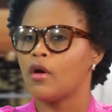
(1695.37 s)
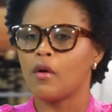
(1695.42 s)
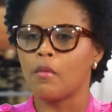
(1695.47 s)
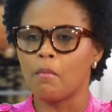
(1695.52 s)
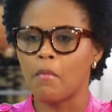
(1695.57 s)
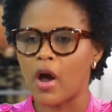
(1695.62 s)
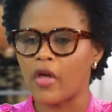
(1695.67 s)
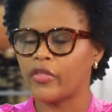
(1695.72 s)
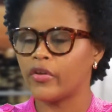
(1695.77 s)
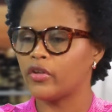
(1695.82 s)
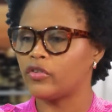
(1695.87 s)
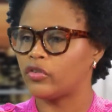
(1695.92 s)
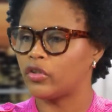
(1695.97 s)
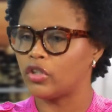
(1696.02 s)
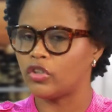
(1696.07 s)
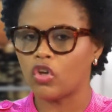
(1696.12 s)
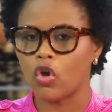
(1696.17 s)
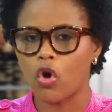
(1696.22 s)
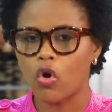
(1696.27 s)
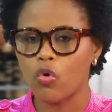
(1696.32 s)
Mothers in
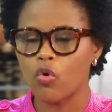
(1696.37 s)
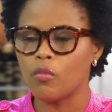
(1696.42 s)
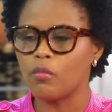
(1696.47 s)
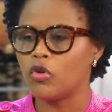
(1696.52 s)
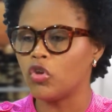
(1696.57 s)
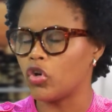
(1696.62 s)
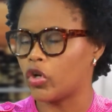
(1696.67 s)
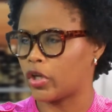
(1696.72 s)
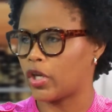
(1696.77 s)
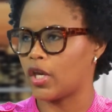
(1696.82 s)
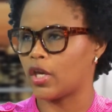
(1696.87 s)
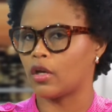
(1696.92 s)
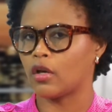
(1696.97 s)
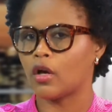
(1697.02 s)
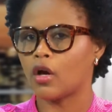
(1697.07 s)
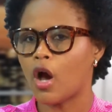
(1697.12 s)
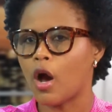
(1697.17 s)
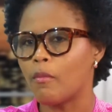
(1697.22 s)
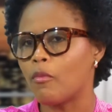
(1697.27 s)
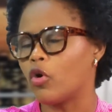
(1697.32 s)
your home looking,
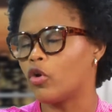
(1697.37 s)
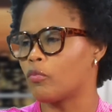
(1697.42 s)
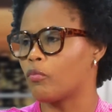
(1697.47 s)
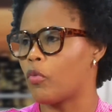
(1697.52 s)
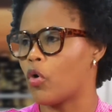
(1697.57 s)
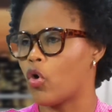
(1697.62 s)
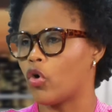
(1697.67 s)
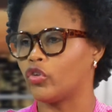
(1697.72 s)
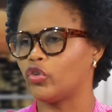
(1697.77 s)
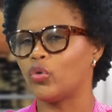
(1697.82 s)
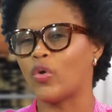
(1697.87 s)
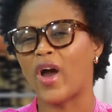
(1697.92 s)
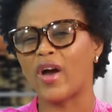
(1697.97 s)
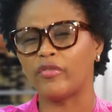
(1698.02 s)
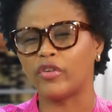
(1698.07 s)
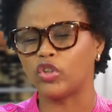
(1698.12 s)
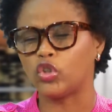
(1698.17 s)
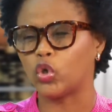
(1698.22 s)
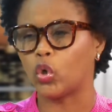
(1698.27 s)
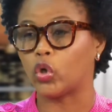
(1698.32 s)
come on board. You have
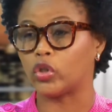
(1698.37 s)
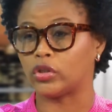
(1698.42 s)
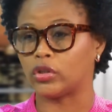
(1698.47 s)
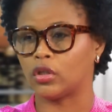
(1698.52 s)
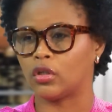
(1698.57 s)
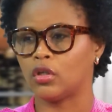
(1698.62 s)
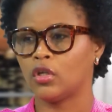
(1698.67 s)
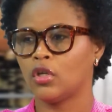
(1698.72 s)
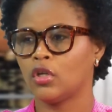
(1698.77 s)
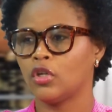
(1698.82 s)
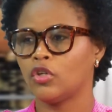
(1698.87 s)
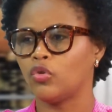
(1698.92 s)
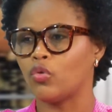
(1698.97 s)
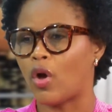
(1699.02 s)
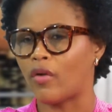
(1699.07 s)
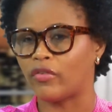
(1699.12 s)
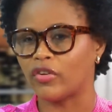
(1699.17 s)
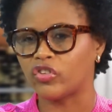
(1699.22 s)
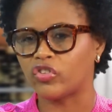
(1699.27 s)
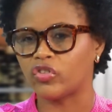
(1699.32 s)
a daughter, you
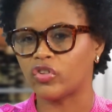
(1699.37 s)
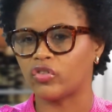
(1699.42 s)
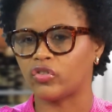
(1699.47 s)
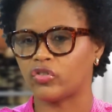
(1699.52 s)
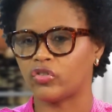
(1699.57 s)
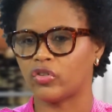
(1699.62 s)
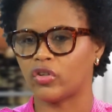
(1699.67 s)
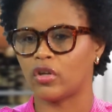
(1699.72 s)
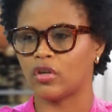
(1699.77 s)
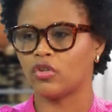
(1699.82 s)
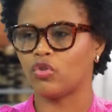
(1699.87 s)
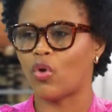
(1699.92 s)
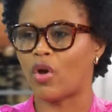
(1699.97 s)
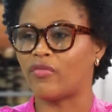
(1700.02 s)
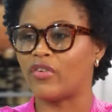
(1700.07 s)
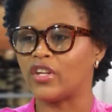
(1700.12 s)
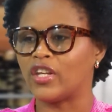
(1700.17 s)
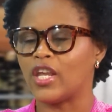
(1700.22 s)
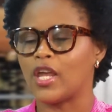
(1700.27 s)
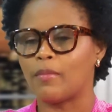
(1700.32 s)
have a sister, you have
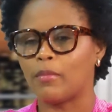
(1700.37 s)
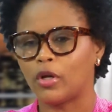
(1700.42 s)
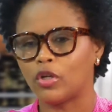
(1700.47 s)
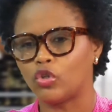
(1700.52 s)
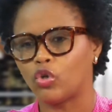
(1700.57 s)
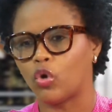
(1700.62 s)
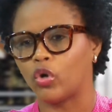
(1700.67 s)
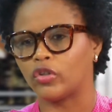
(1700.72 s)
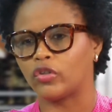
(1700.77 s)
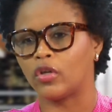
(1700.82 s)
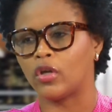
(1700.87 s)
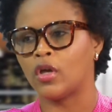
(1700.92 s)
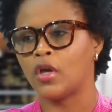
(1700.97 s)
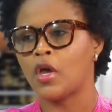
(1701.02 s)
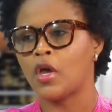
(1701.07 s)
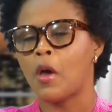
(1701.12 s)
a neighbor daughter.